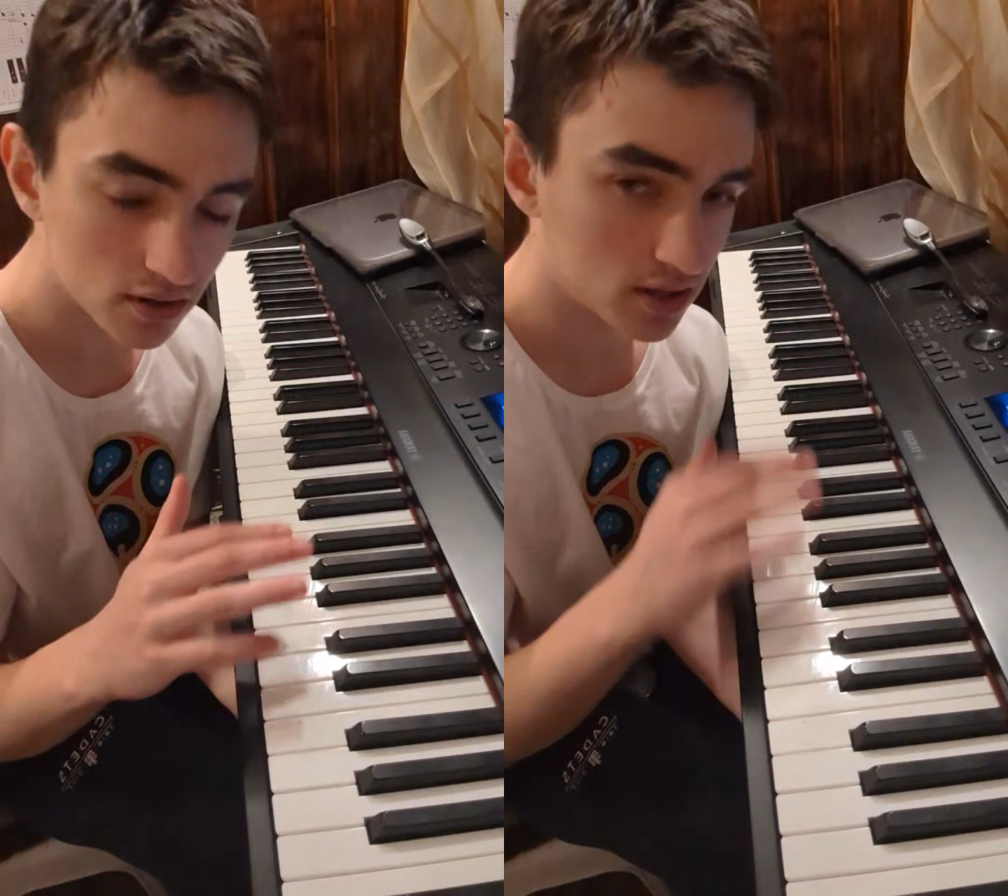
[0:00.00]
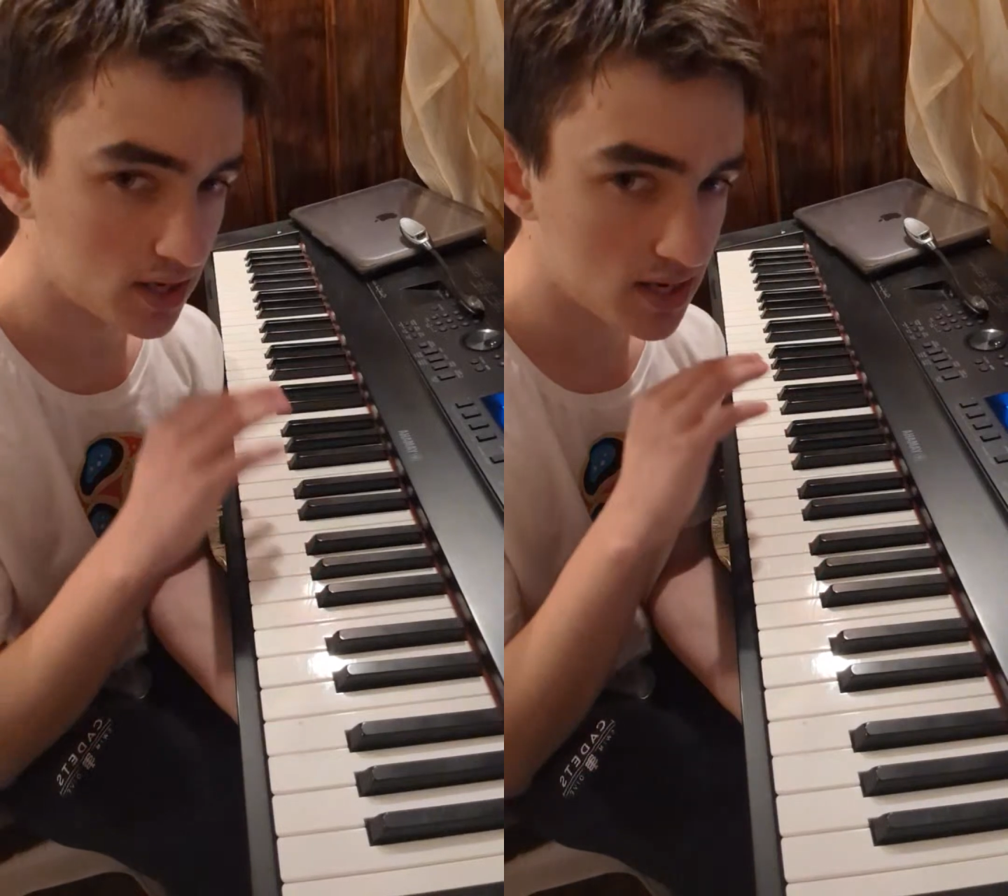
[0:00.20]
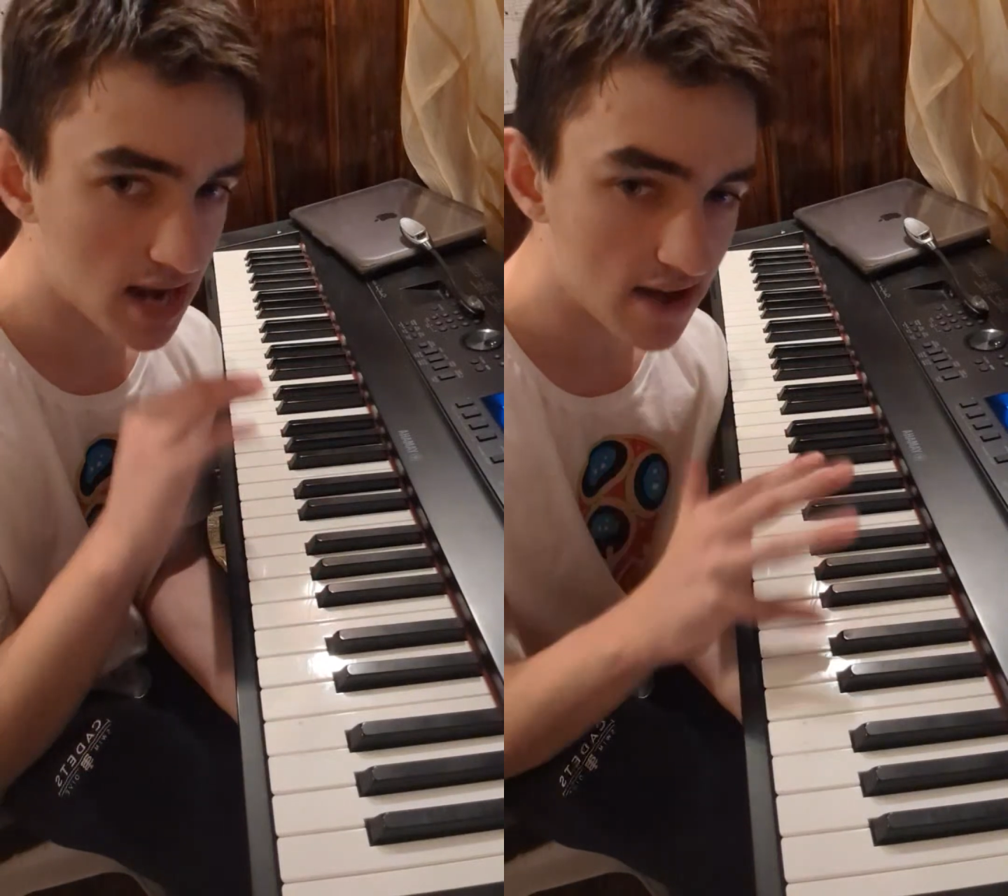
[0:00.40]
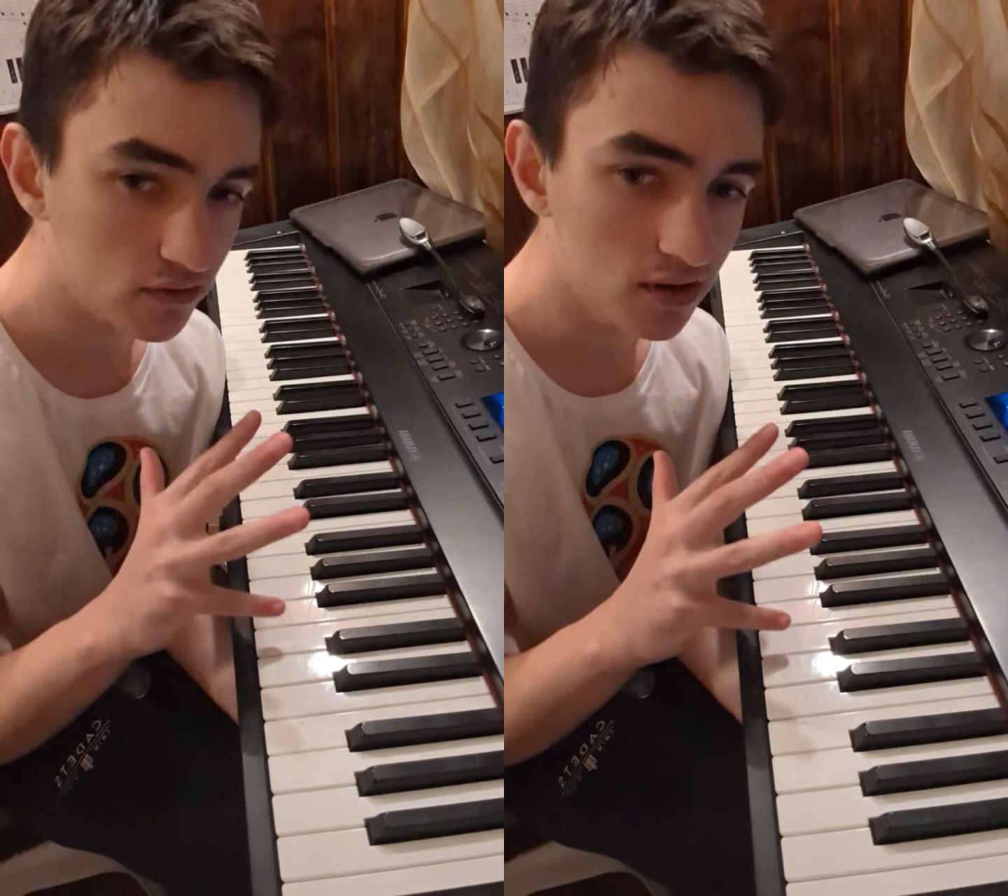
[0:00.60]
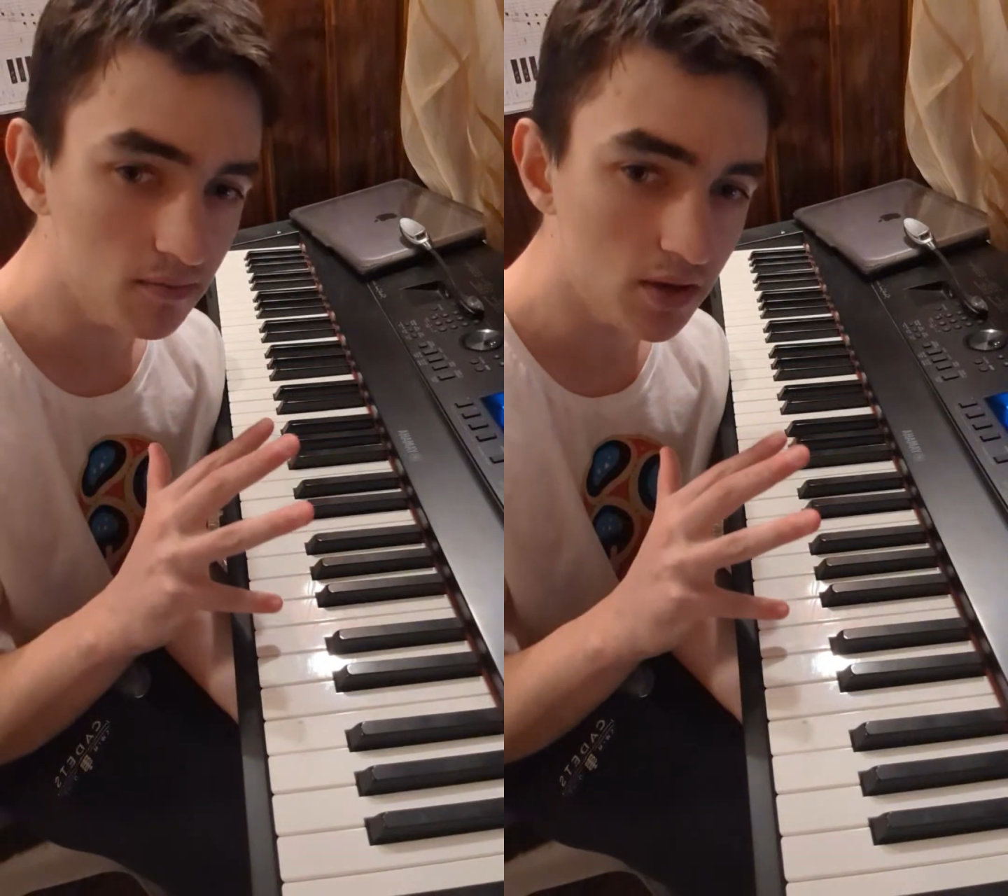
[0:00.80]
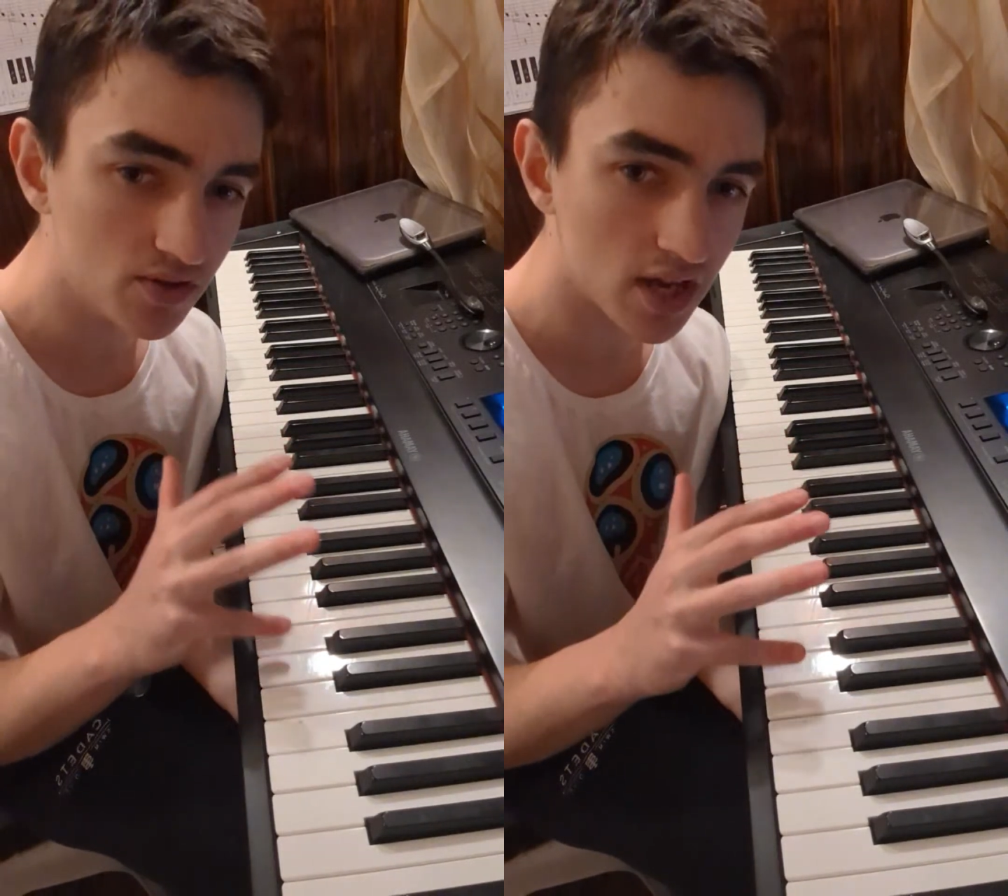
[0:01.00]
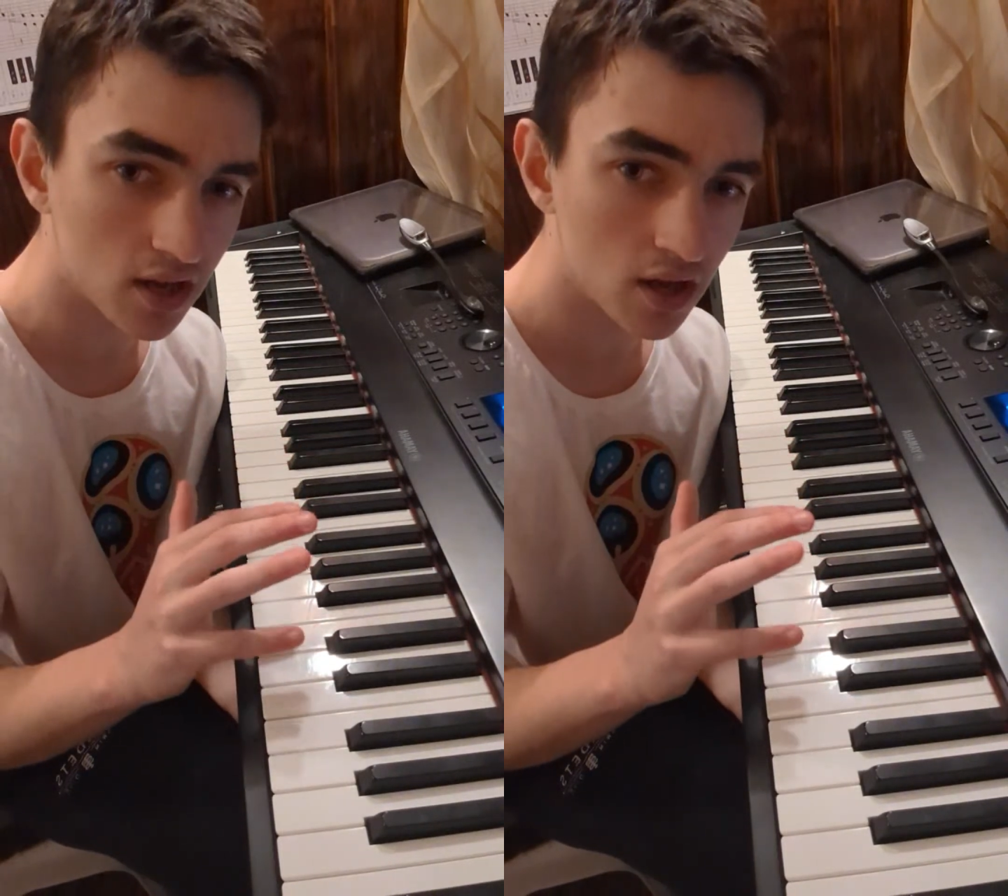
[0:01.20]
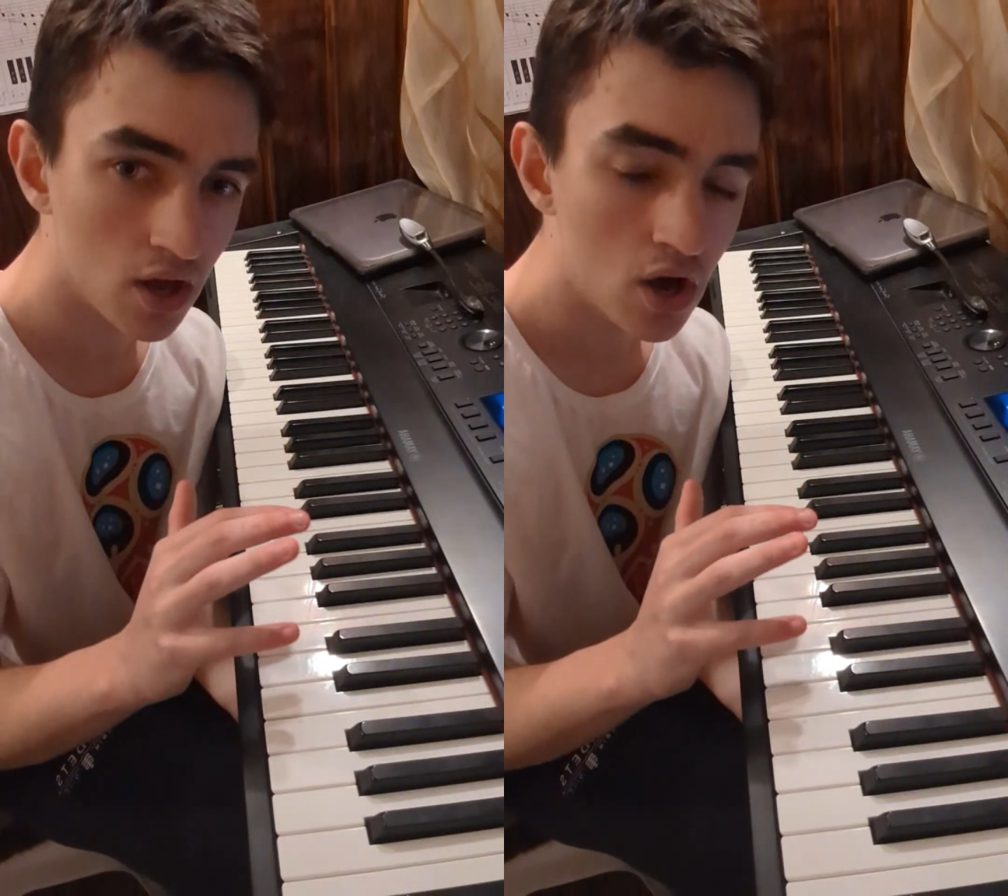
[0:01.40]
never in music